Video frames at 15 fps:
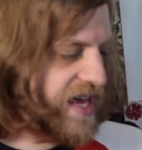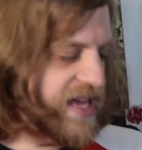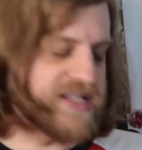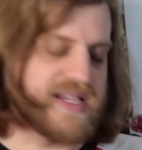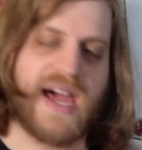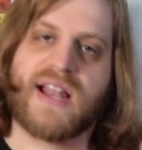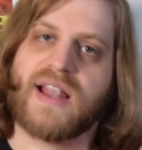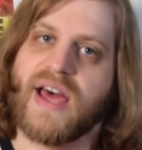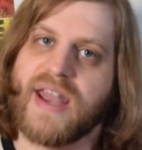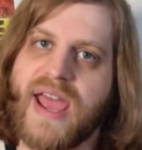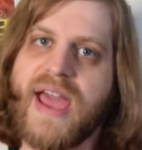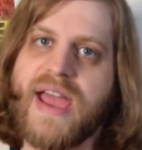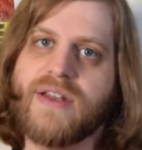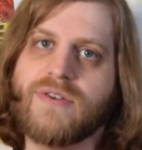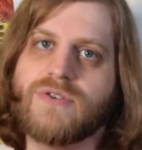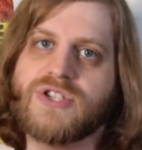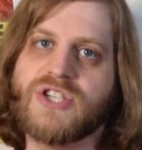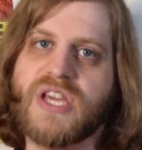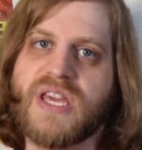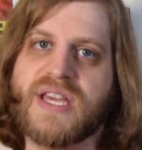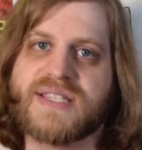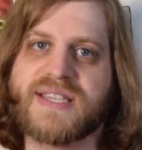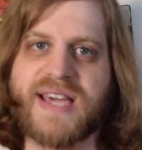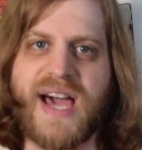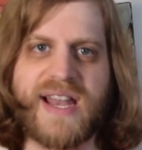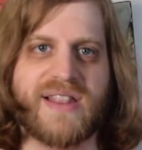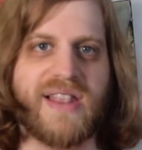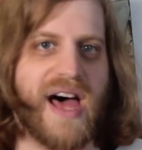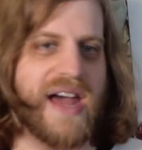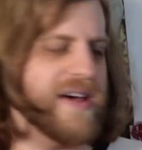it's got a lot of energy, it's got a
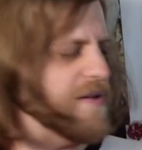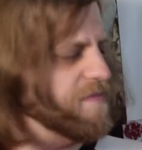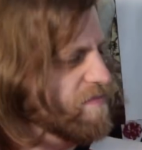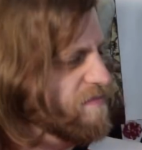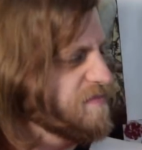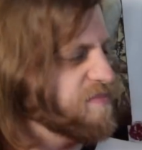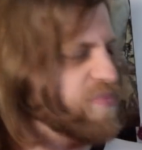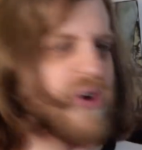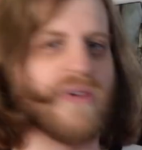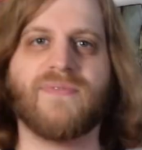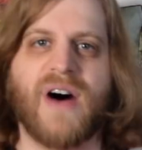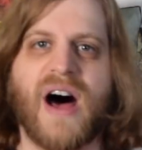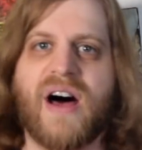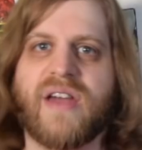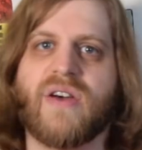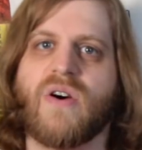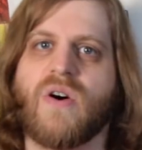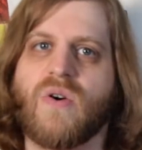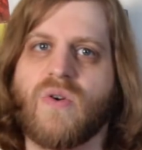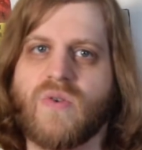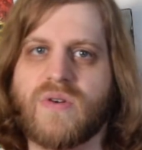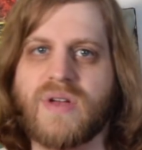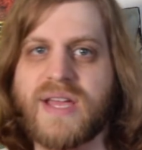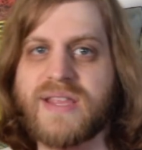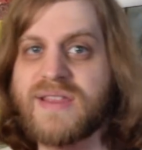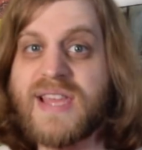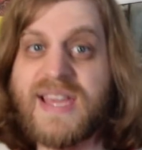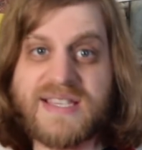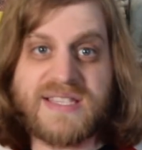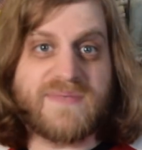lot of bravado, at
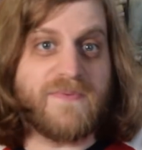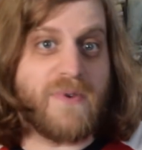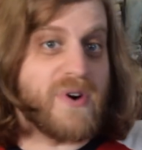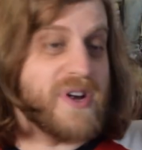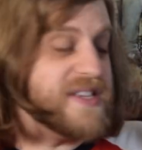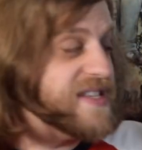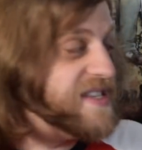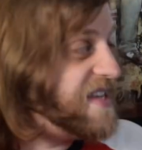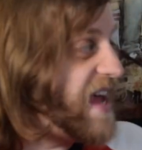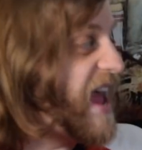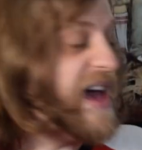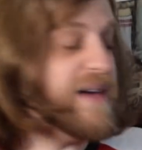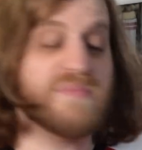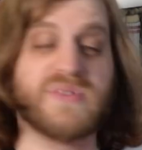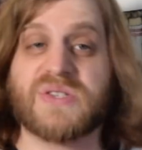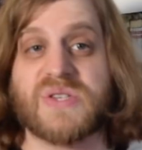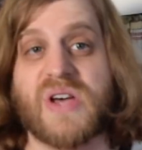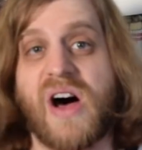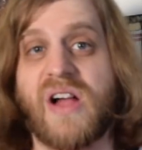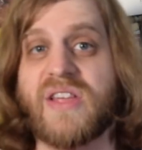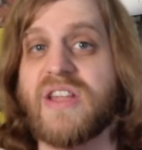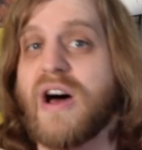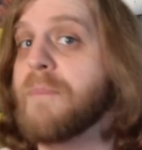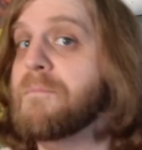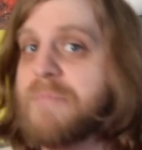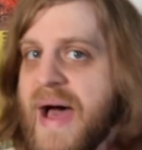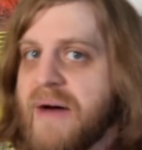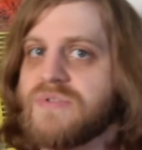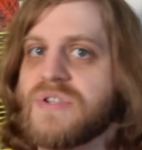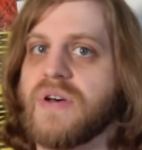least for a damn solid
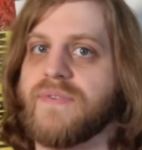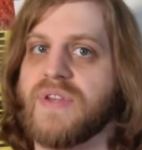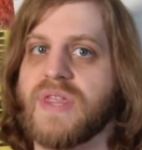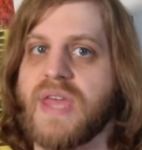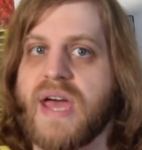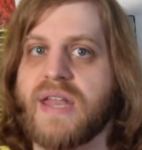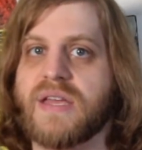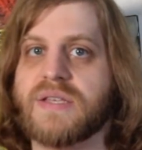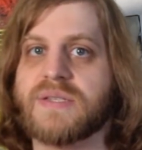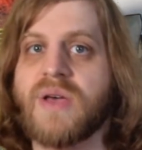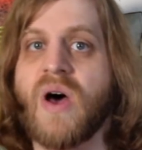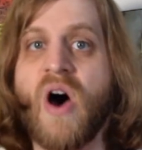amount of it, that is.